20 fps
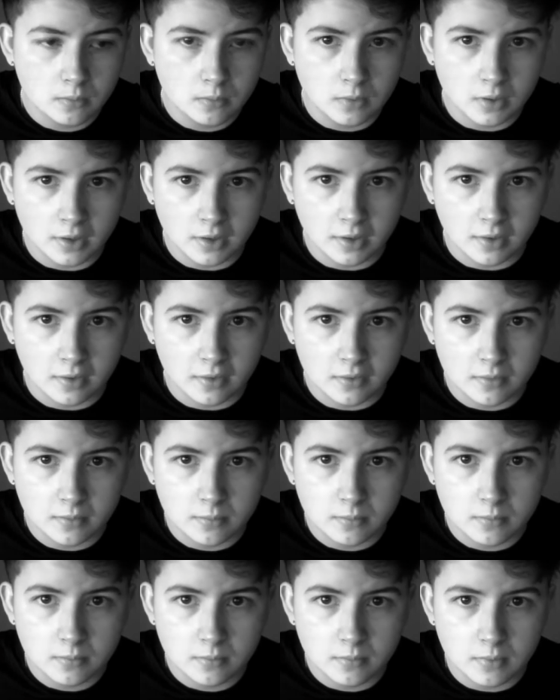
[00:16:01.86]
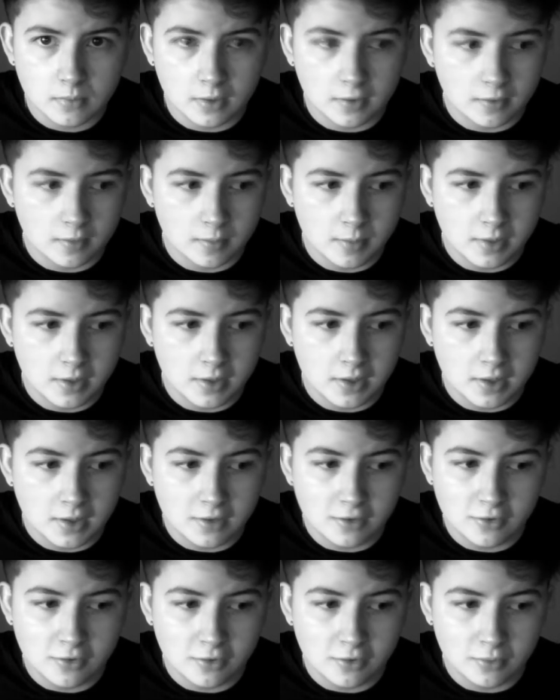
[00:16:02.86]
I guess there to be any
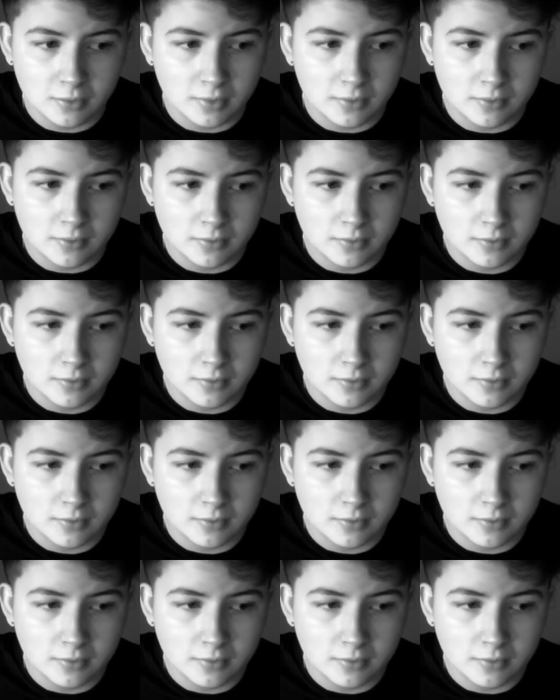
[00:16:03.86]
issues with